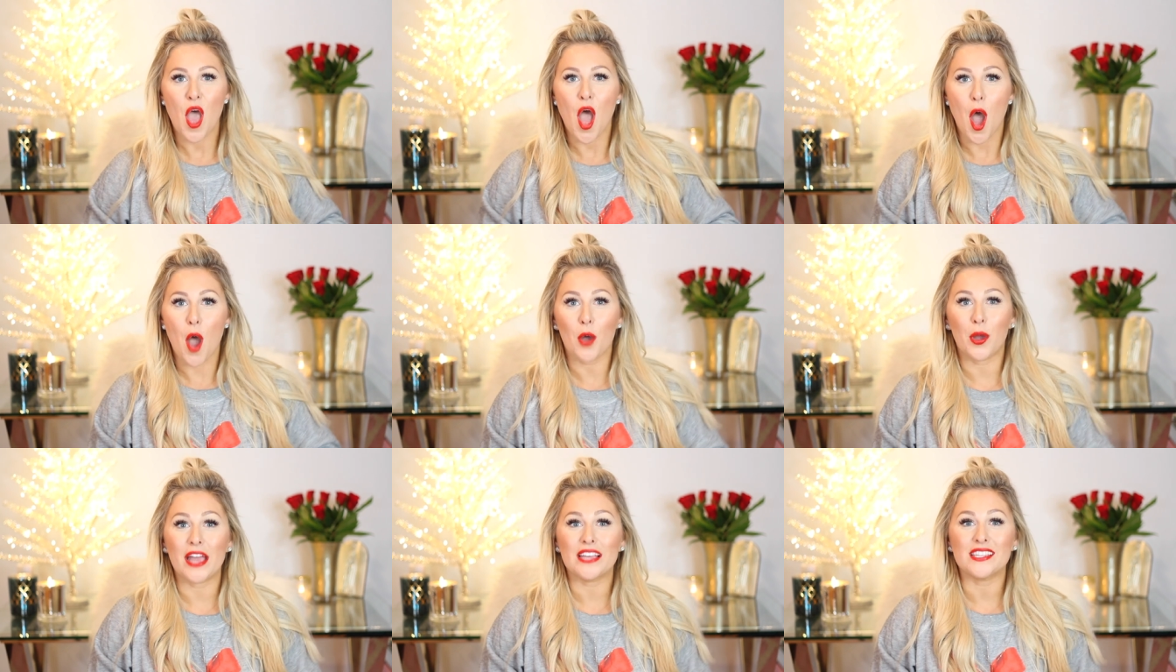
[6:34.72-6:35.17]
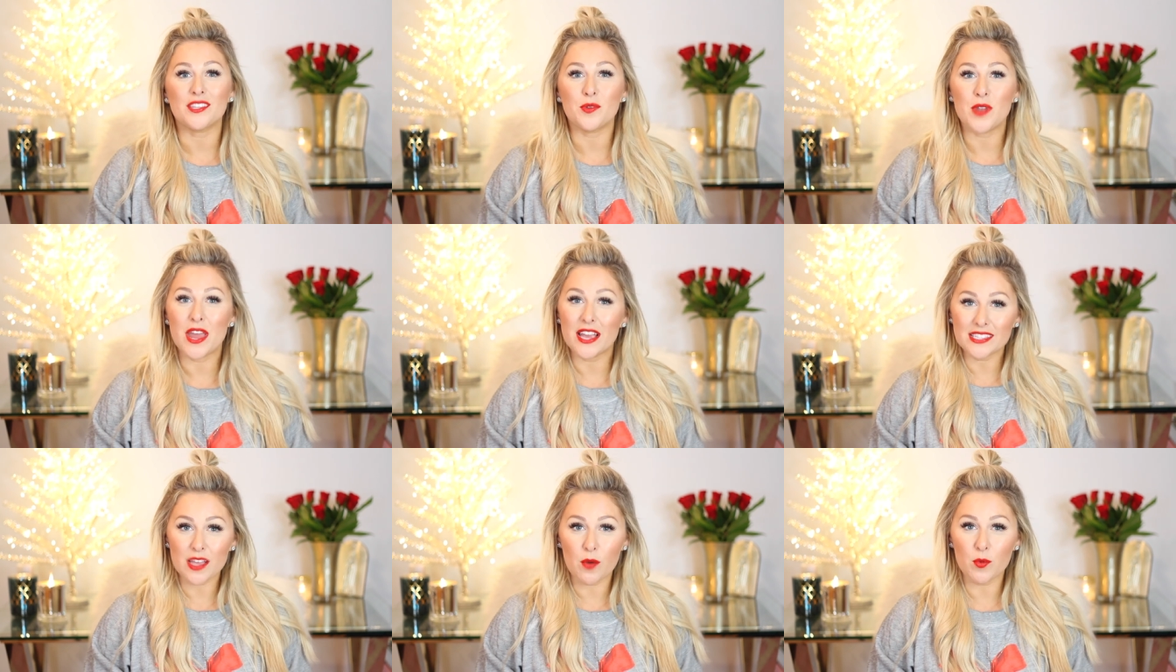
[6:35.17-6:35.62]
Okay, so
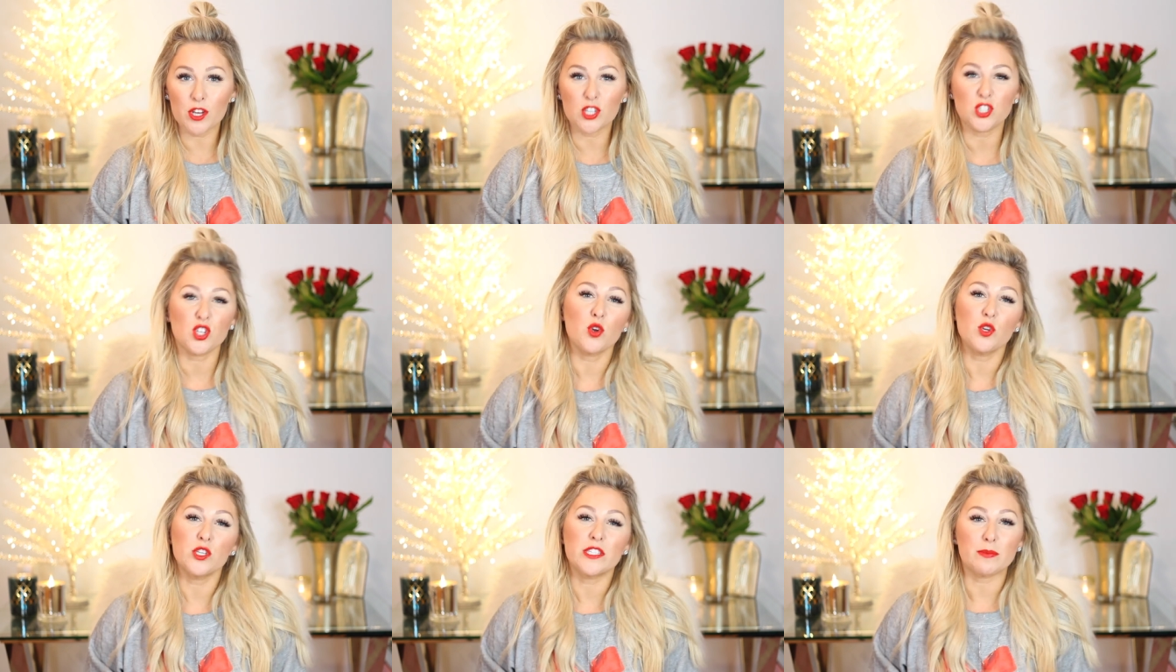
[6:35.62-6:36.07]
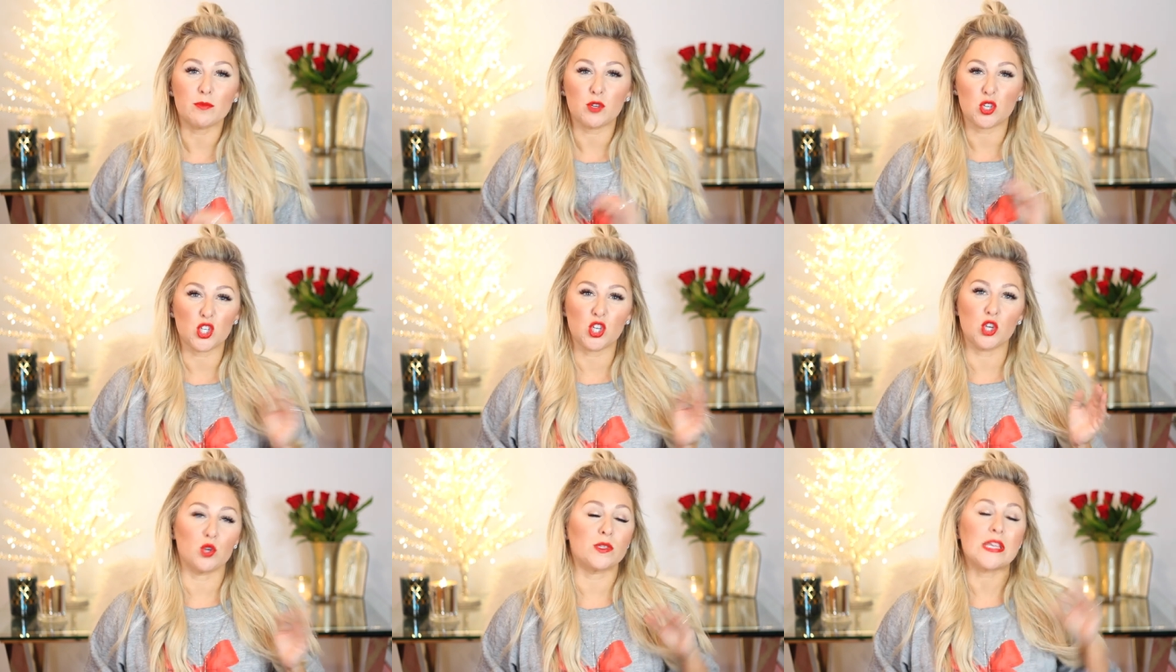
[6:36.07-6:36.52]
next I want to show you some
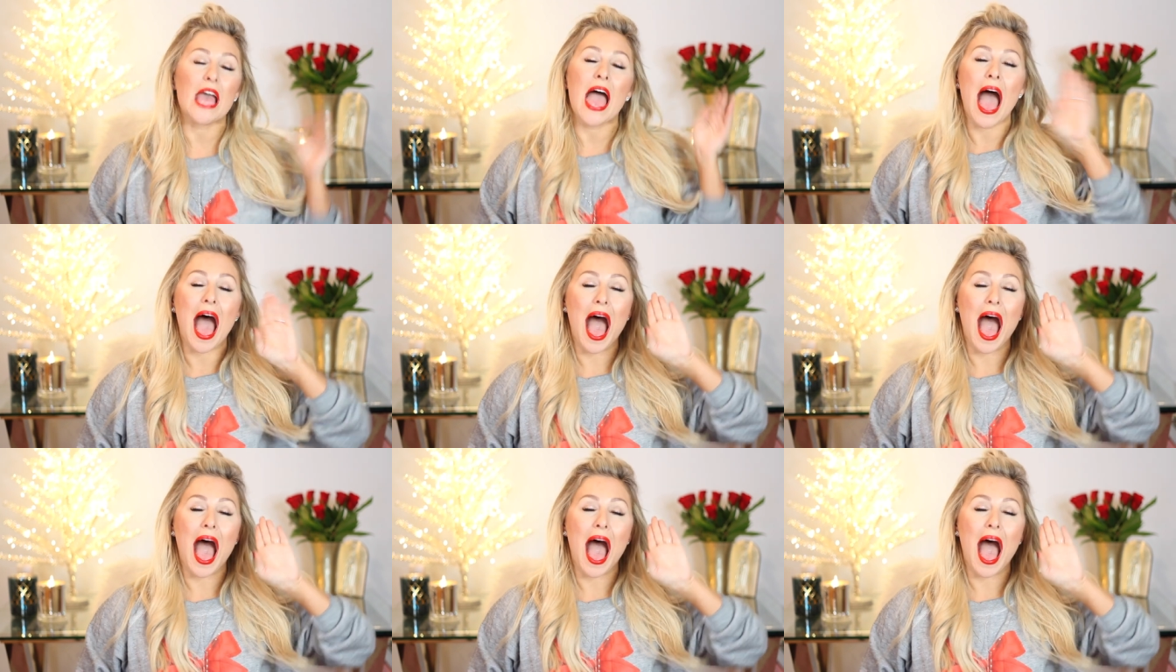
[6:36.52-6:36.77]
shoes.